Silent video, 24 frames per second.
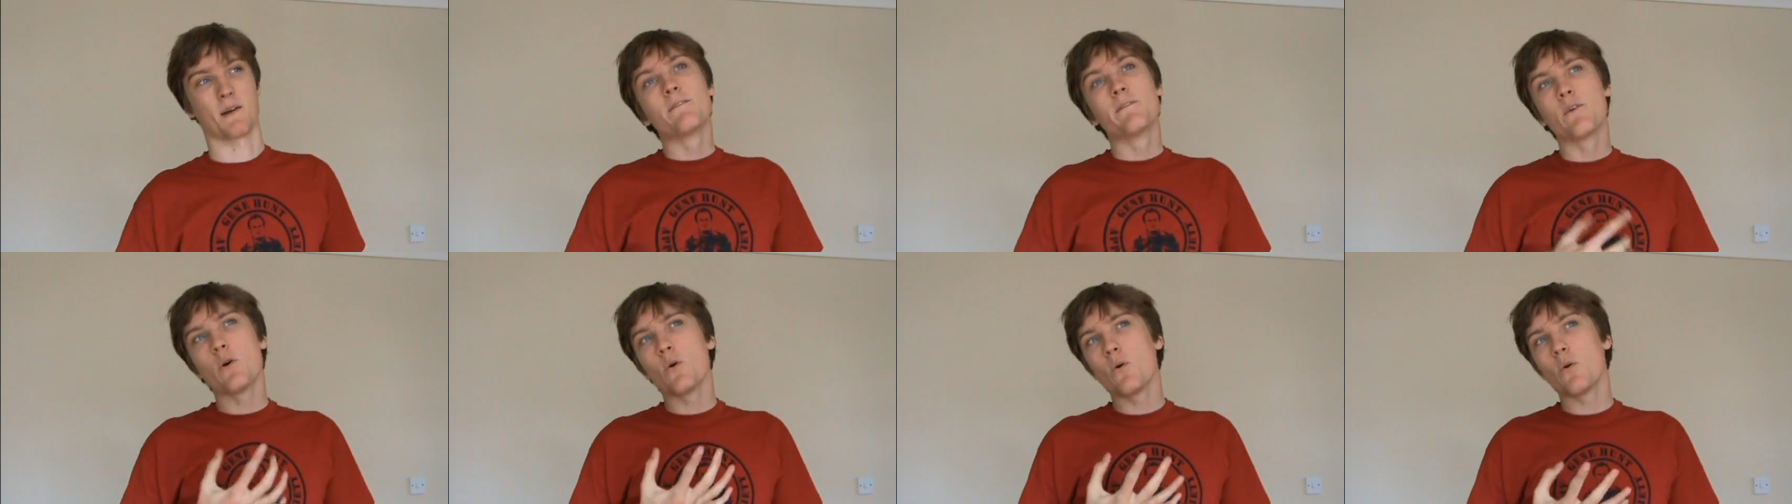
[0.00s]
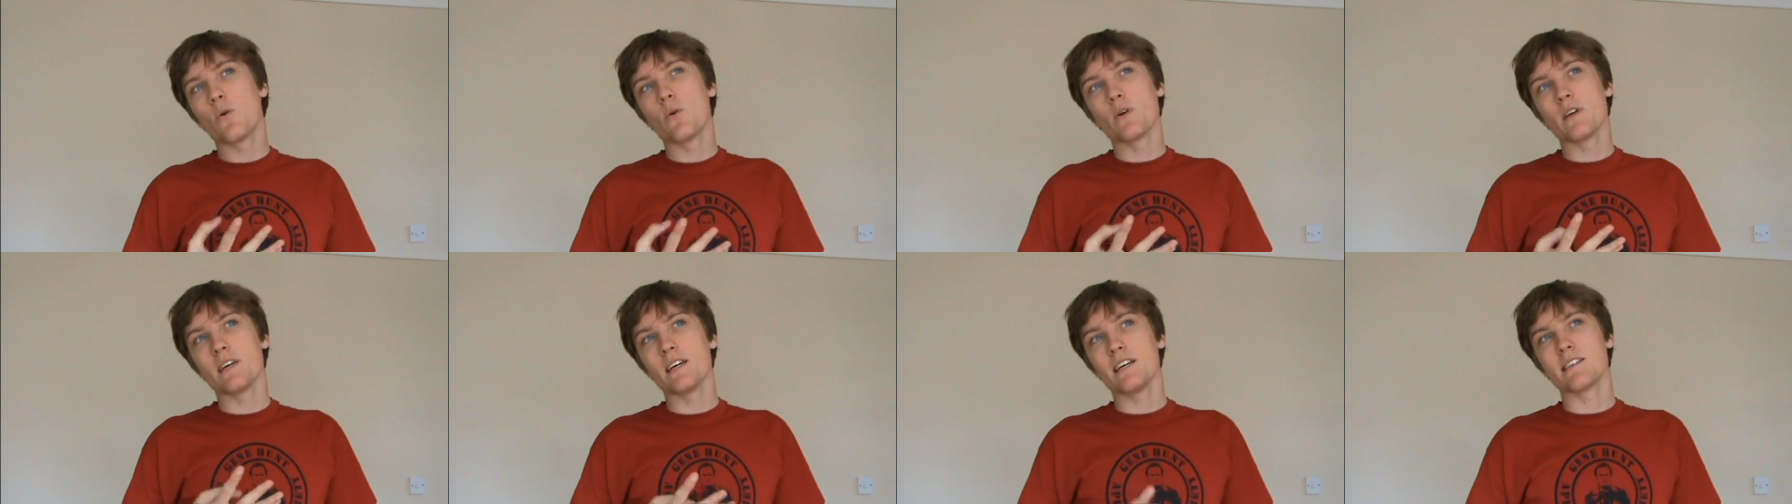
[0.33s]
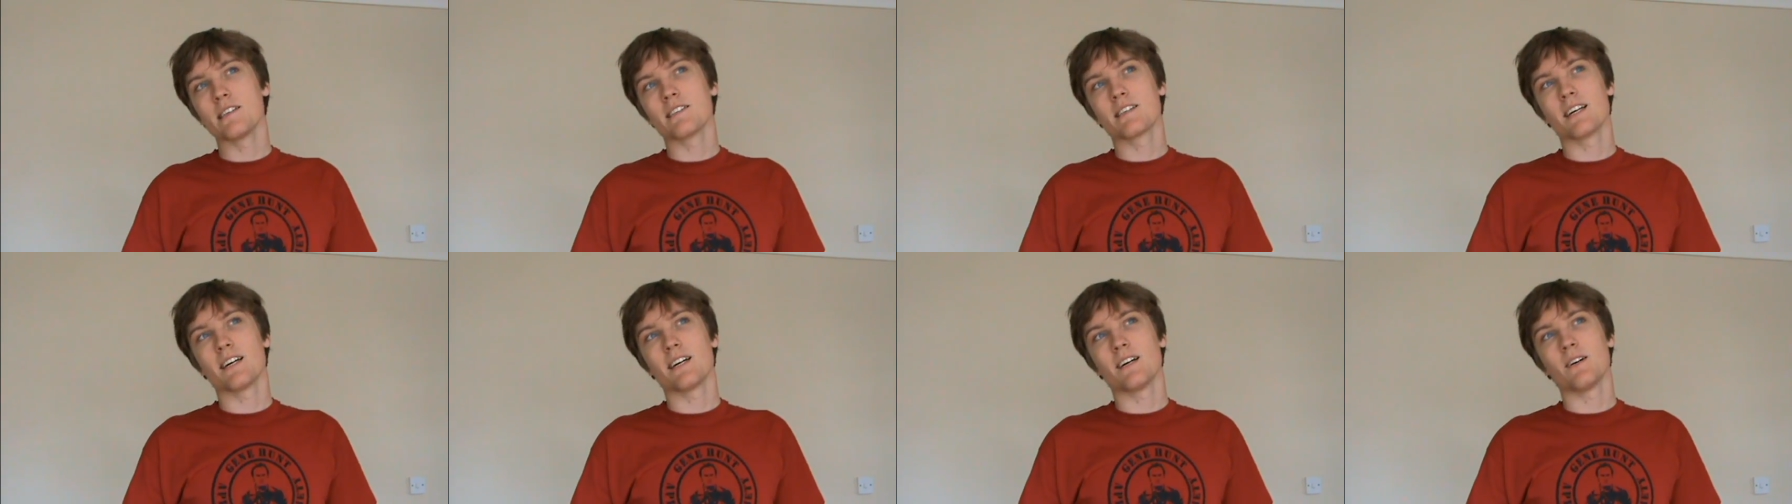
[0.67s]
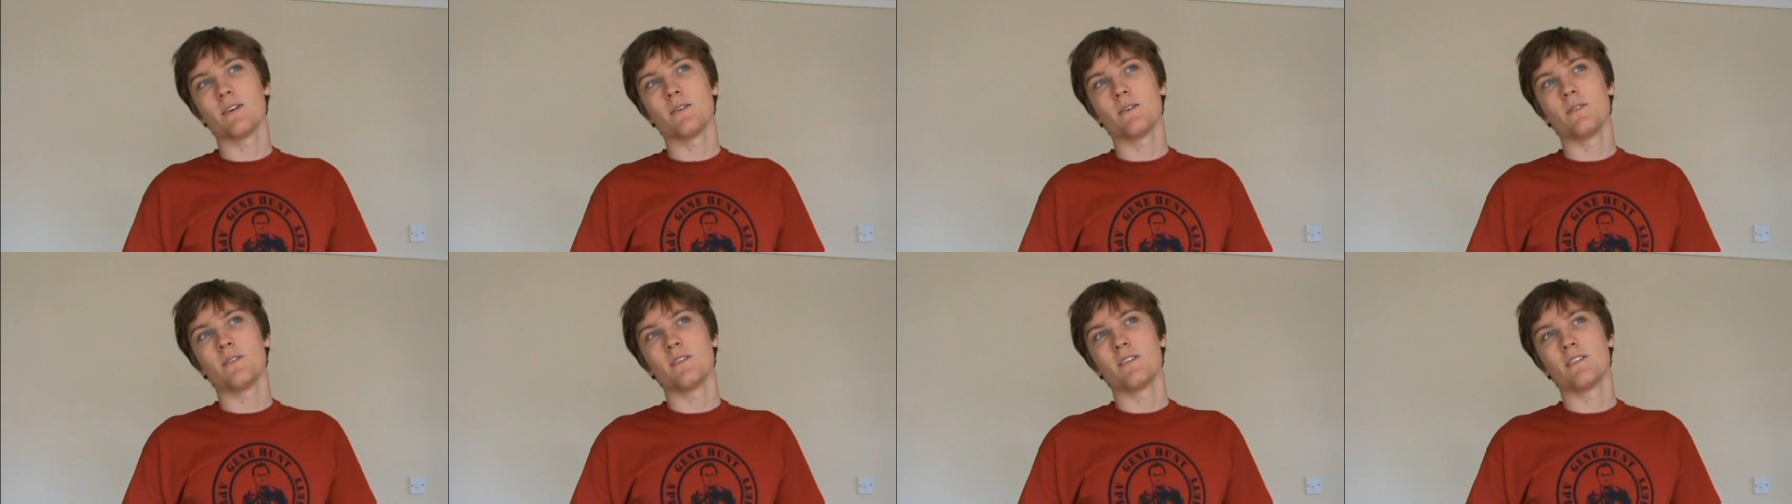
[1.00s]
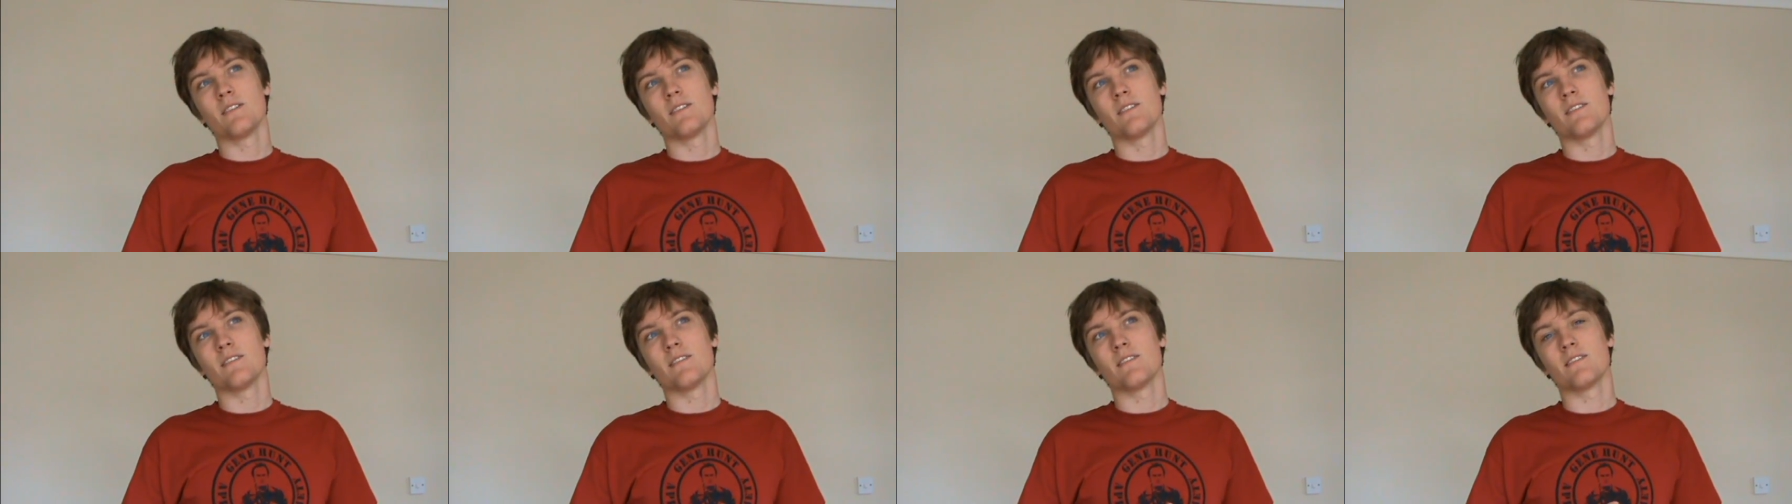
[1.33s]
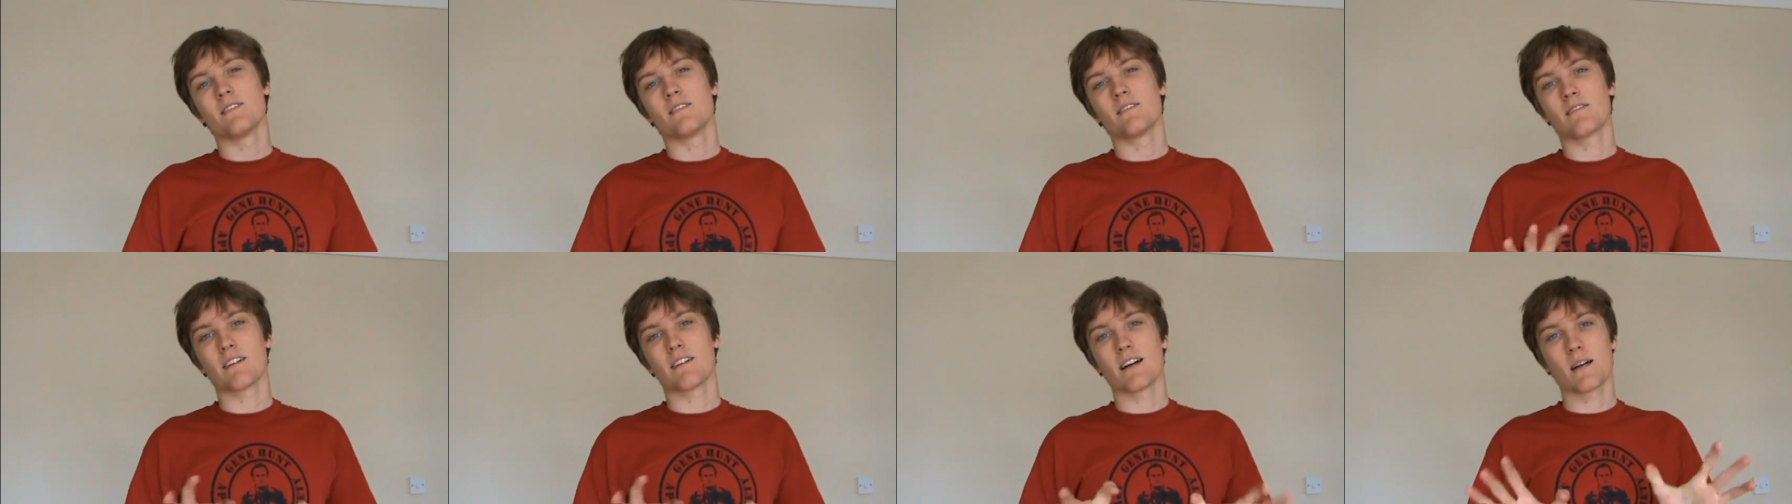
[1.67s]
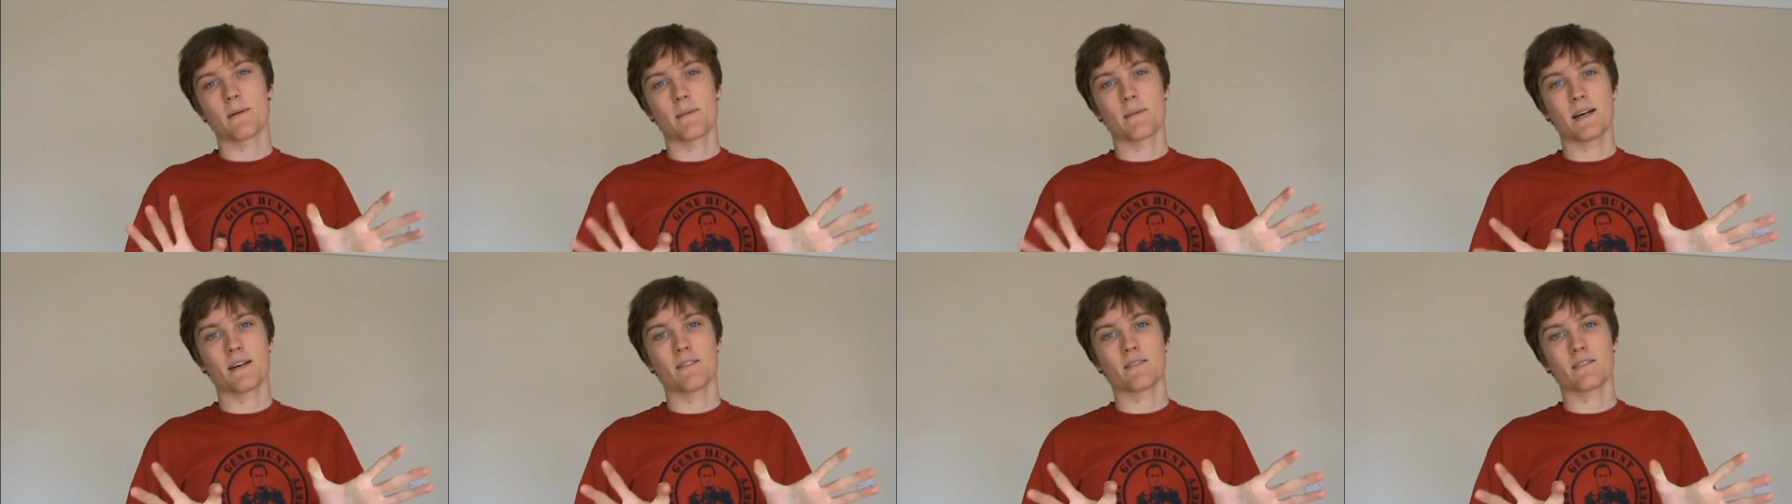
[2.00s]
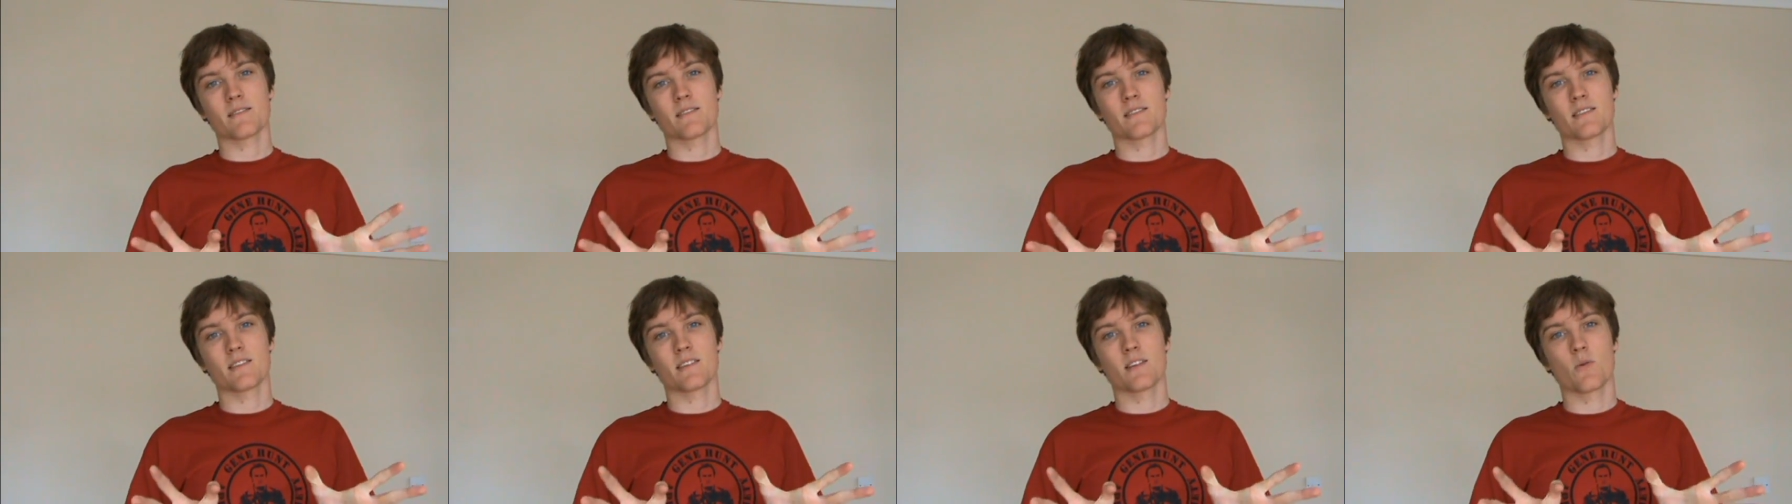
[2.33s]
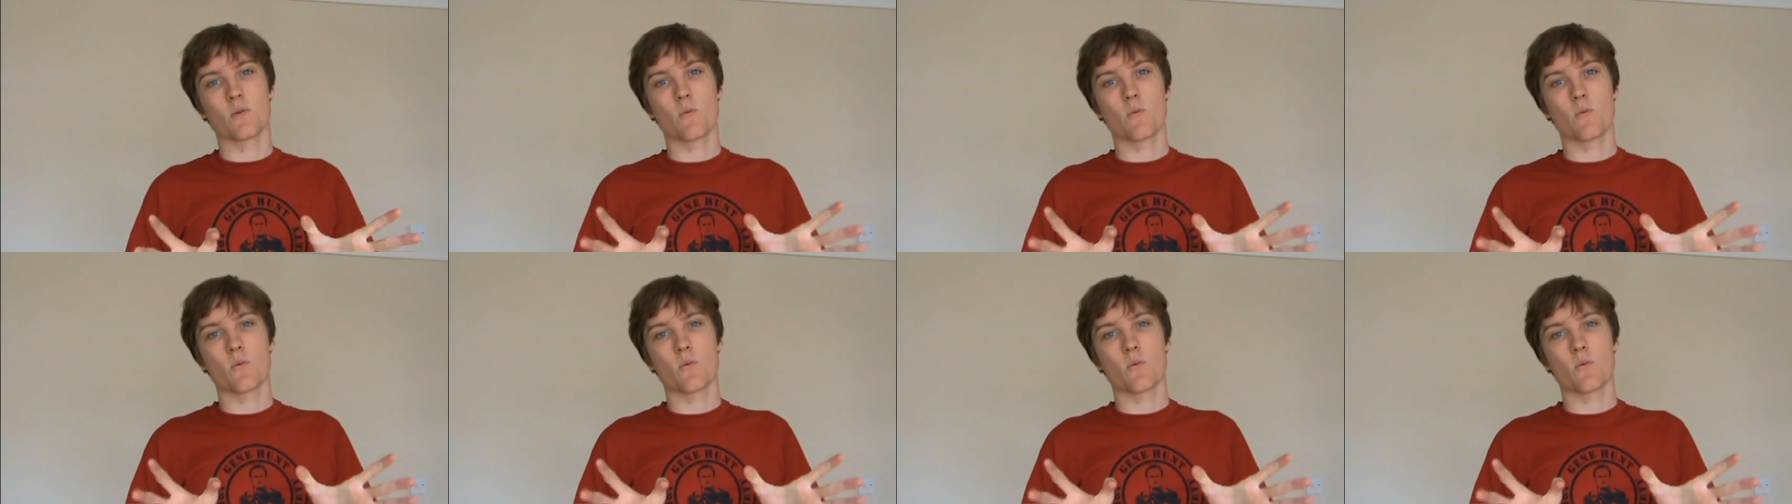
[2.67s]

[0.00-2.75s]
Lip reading: 4 years ago, roundabouts,